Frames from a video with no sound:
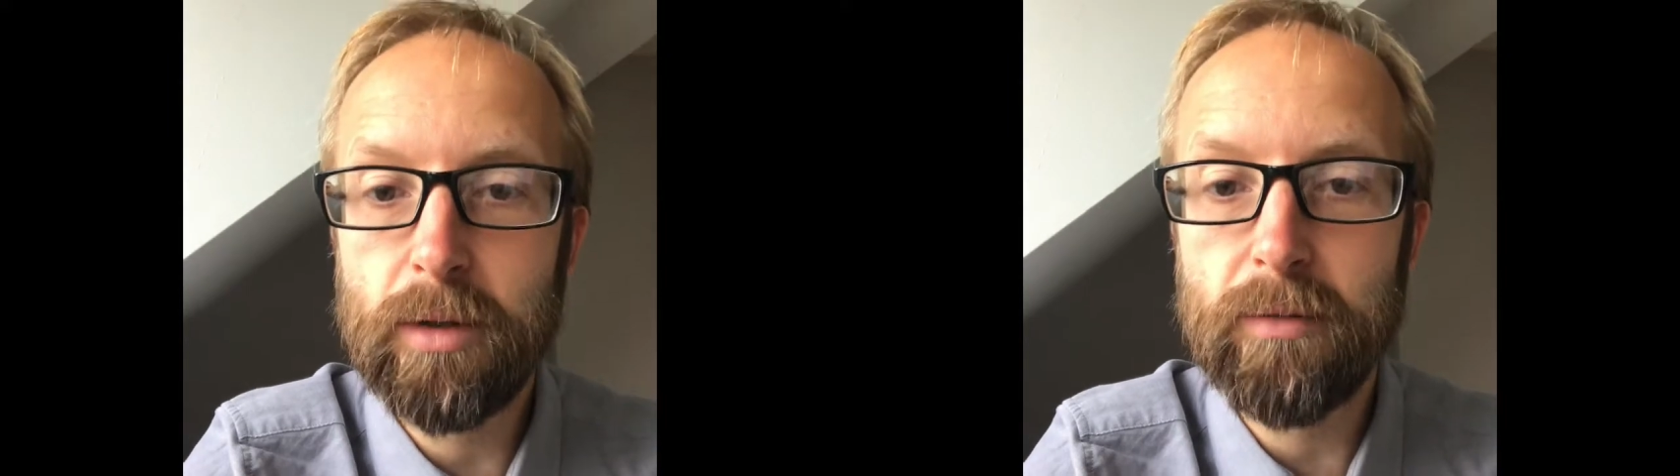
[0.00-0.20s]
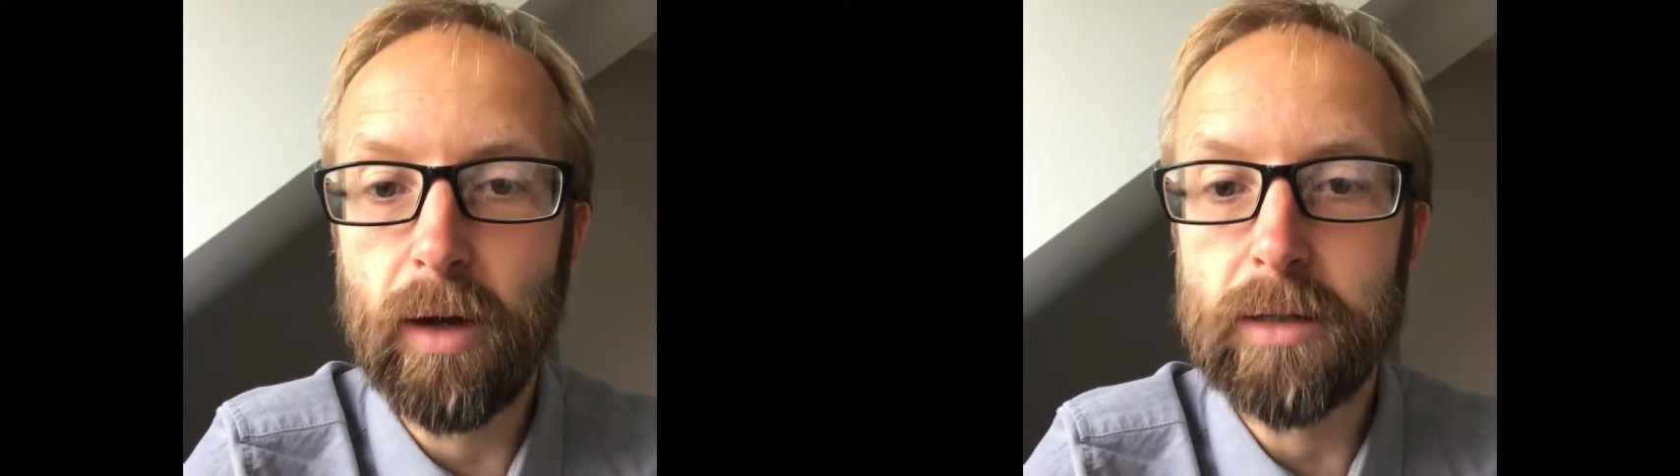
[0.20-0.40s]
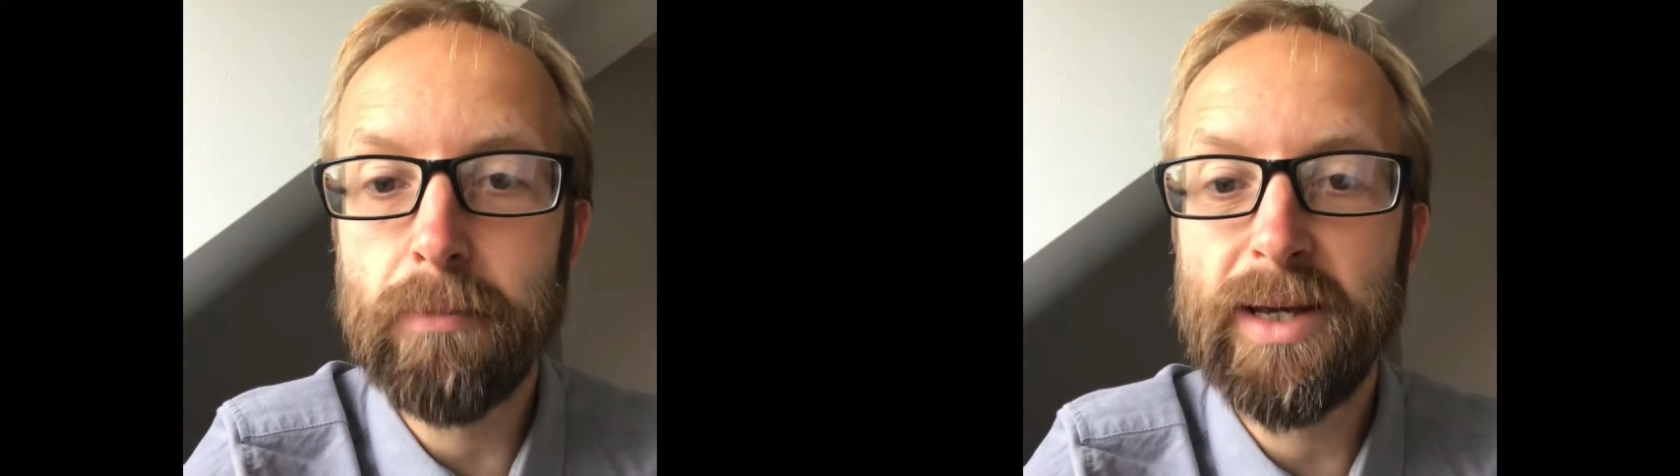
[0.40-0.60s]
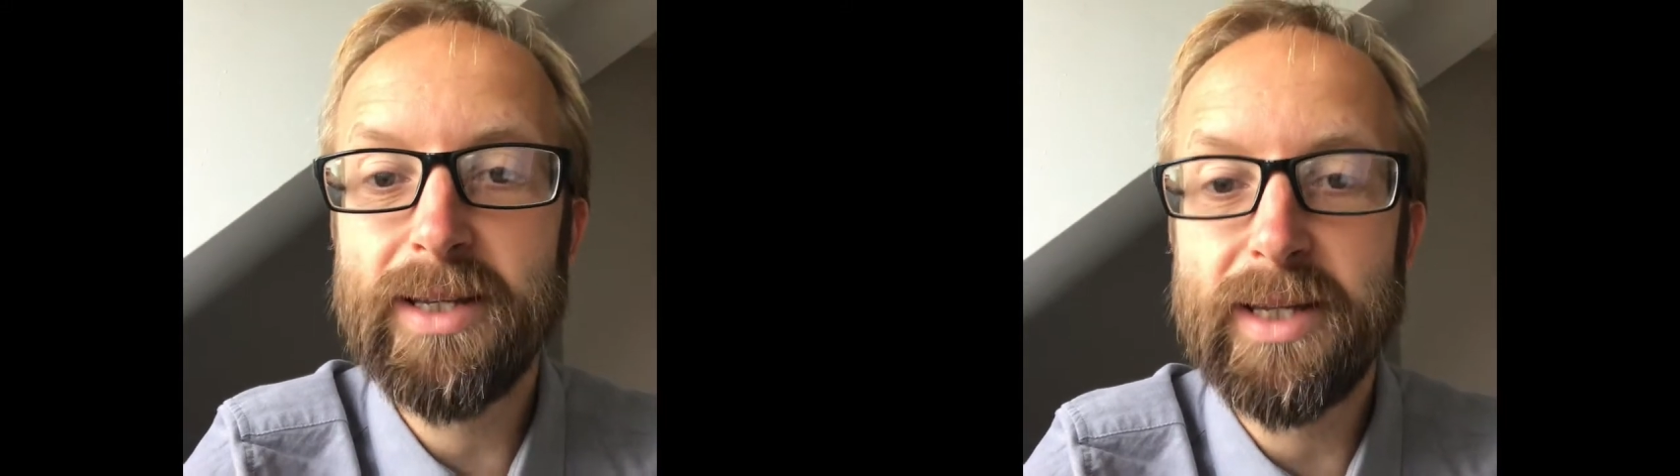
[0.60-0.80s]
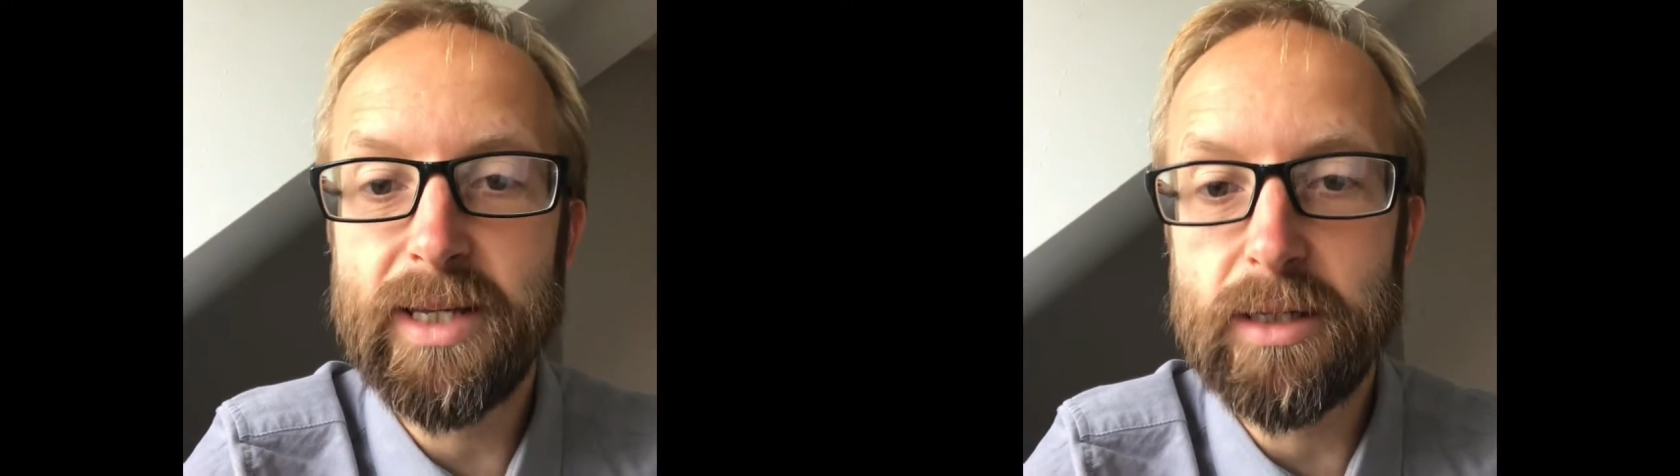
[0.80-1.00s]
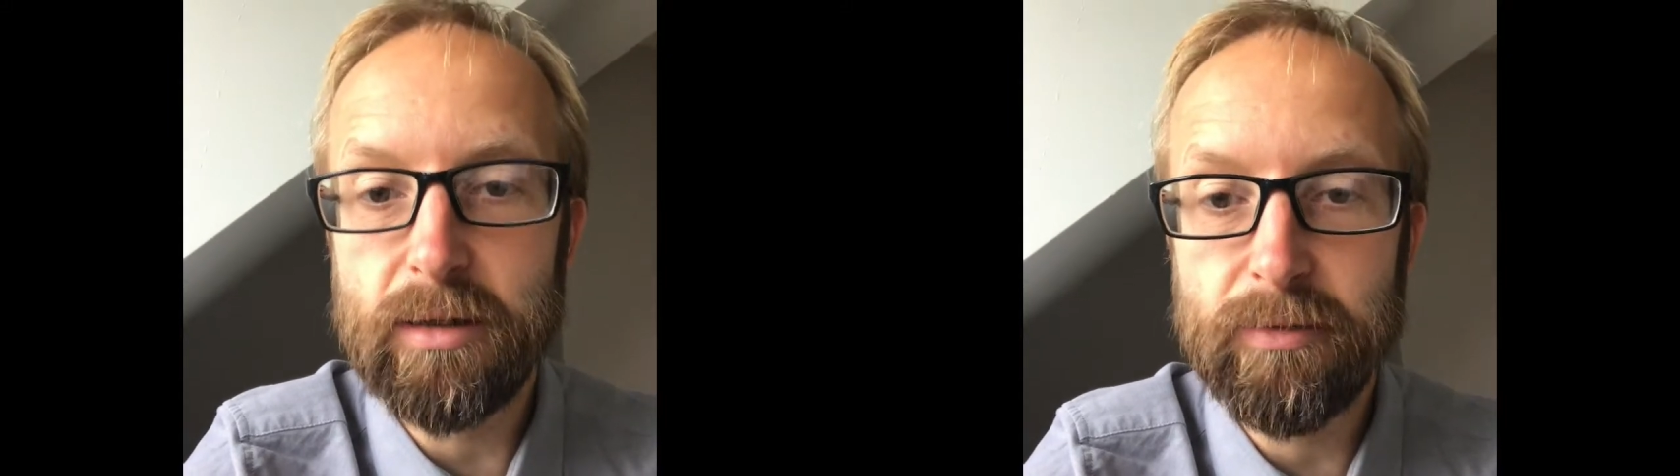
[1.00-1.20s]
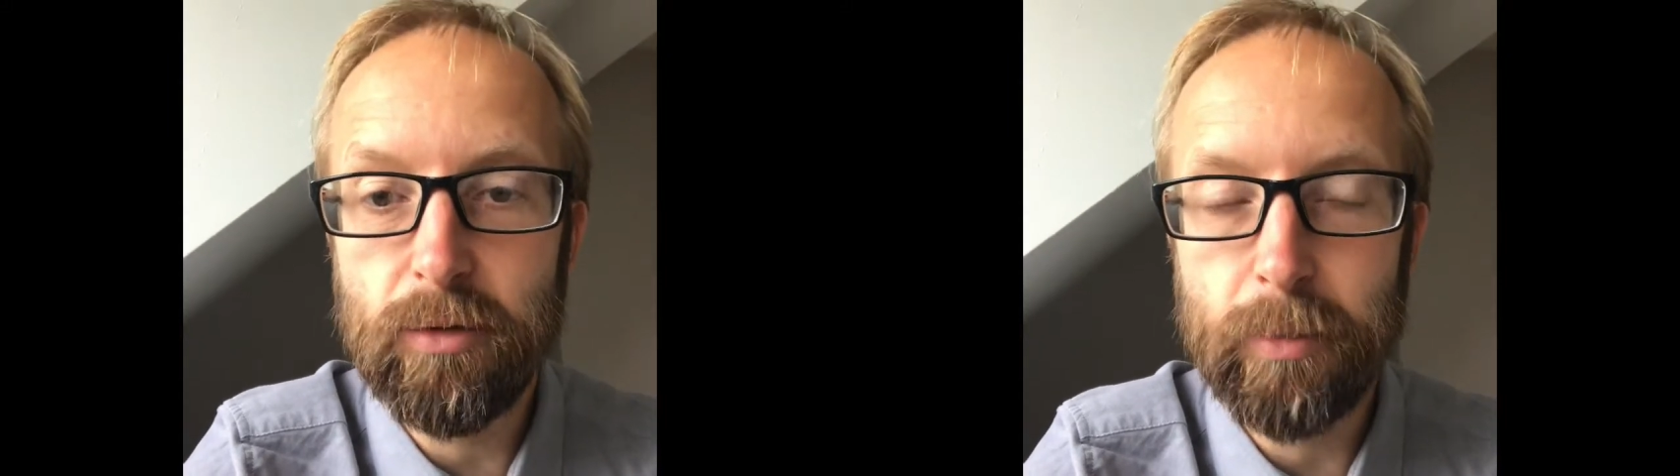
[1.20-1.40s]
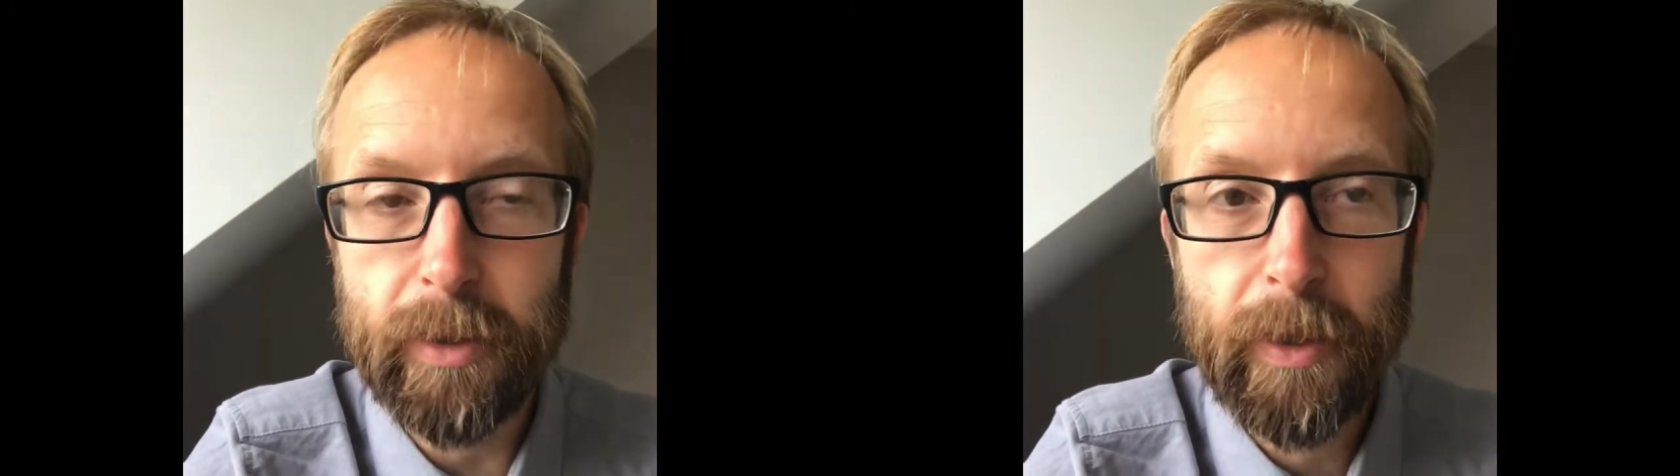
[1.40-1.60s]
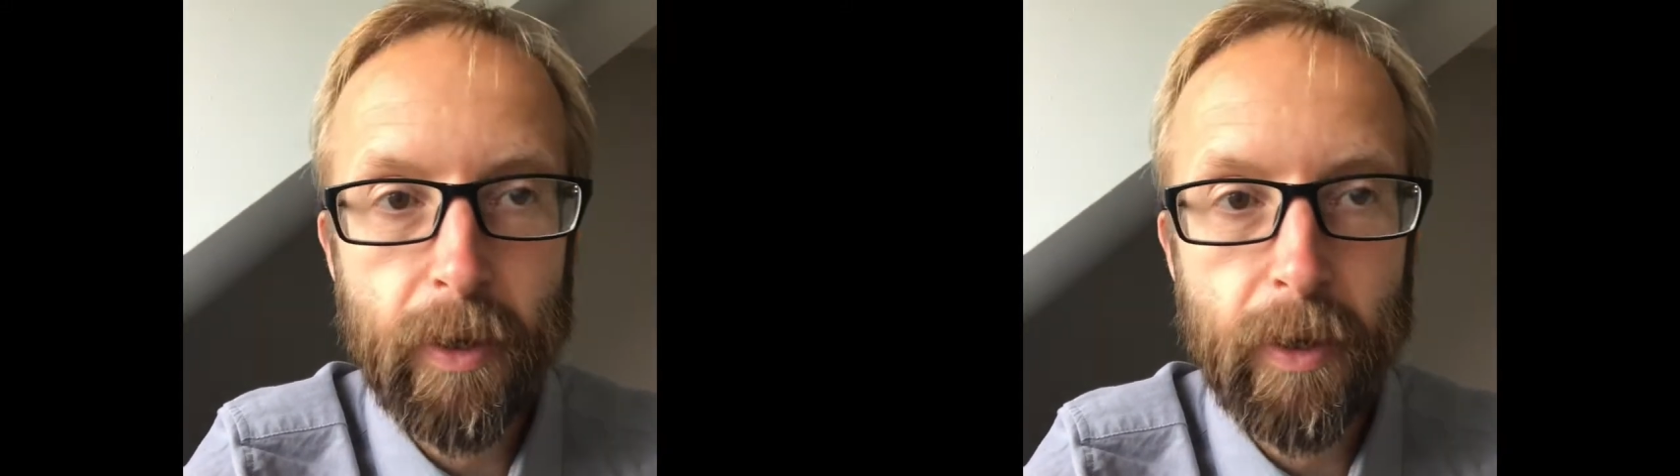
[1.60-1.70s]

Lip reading: device, makes it easier for me.